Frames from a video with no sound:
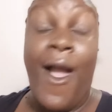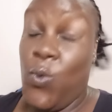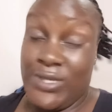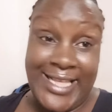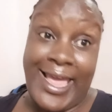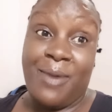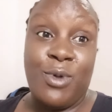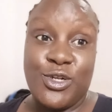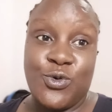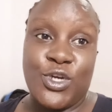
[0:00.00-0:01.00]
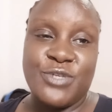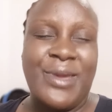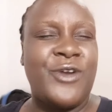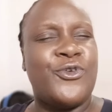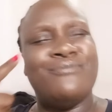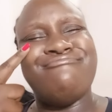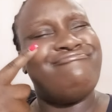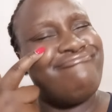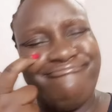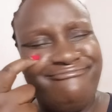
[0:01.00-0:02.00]
Was I able to wash my room?
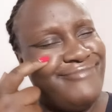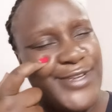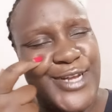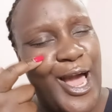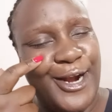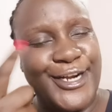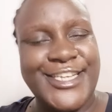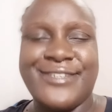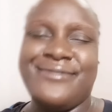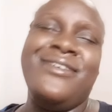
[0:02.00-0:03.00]
Nerd.